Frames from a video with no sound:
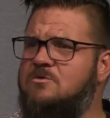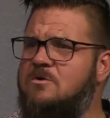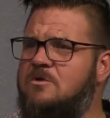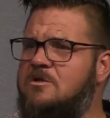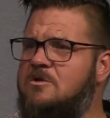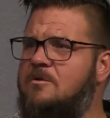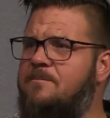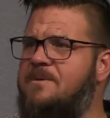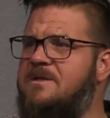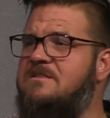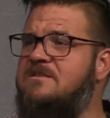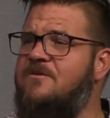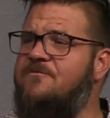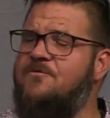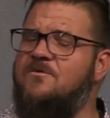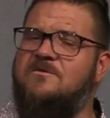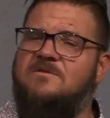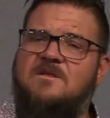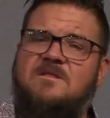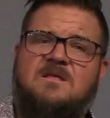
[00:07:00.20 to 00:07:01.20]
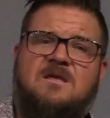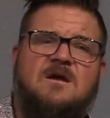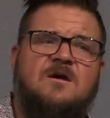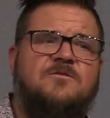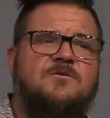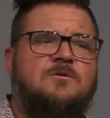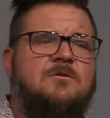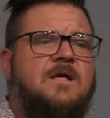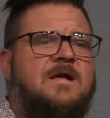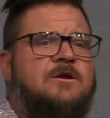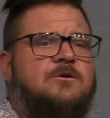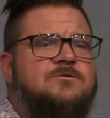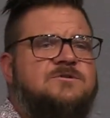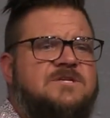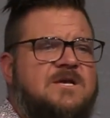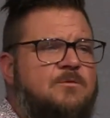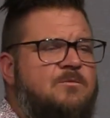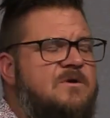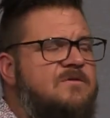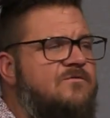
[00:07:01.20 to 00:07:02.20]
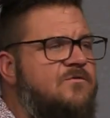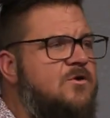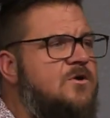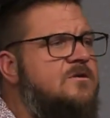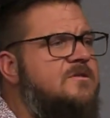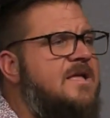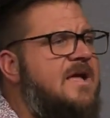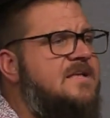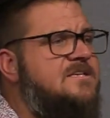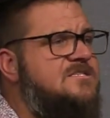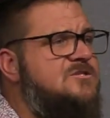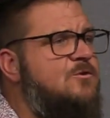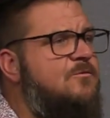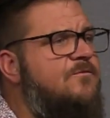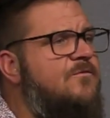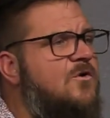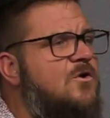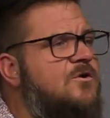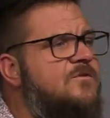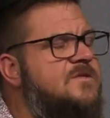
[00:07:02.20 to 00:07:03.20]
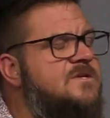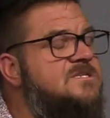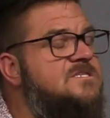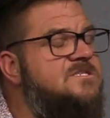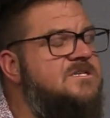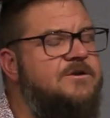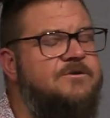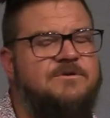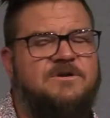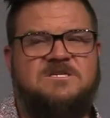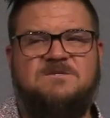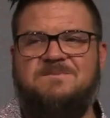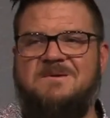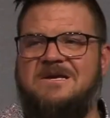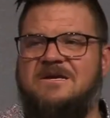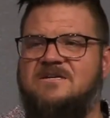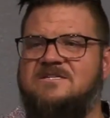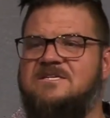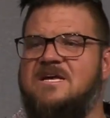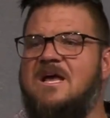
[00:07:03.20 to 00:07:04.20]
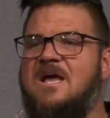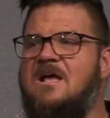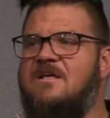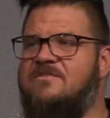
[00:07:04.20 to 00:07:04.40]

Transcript: a little bit different than the other letters that we've looked at so far in this series because